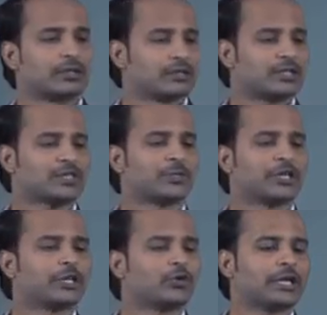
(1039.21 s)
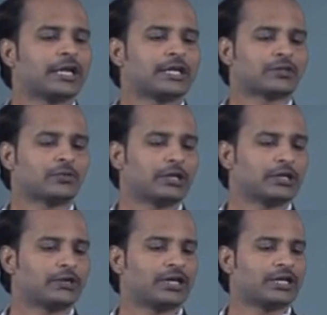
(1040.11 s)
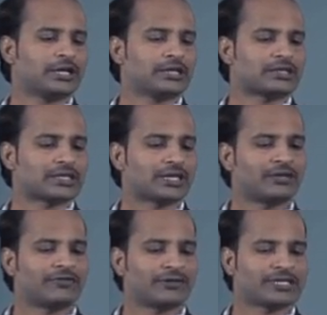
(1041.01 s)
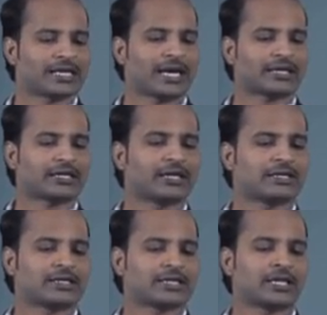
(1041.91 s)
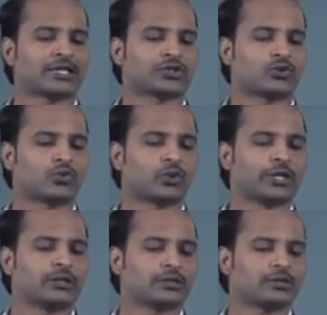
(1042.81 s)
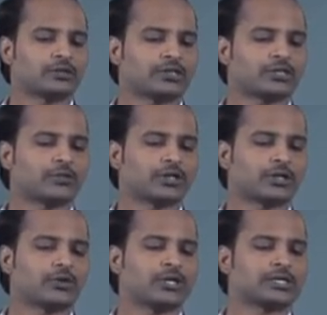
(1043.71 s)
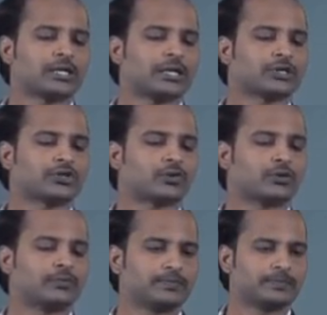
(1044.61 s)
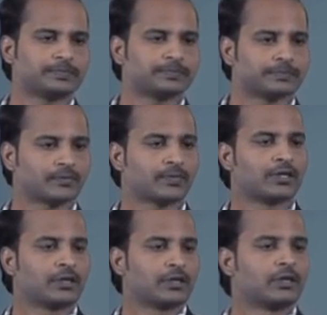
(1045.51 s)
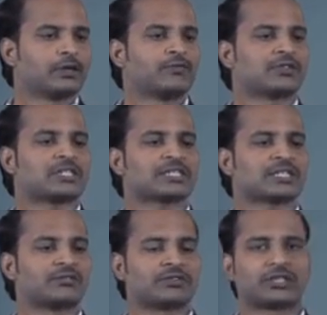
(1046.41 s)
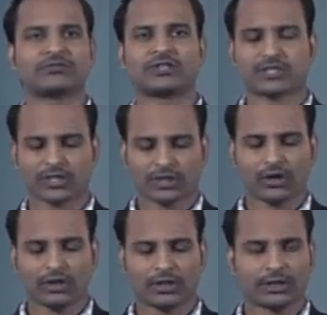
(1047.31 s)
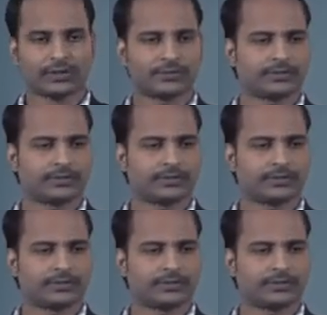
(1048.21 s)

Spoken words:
This mercury liquid itself is acting as an electrode here. So this mercury is an electrode which is covered with salt.